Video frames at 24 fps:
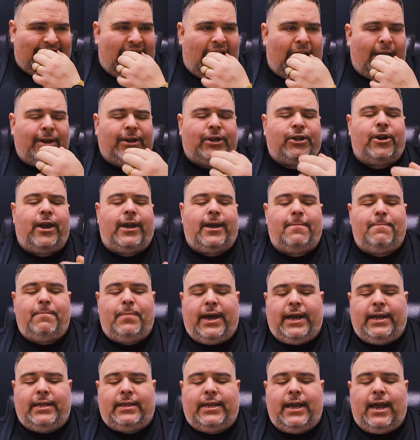make sure I can
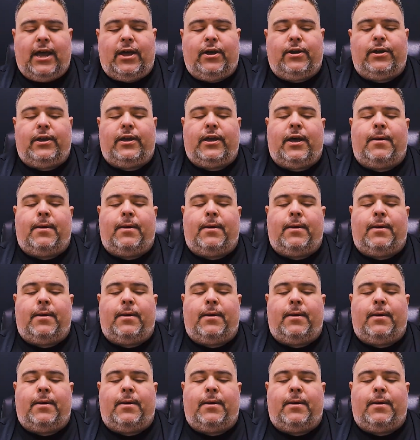bite down.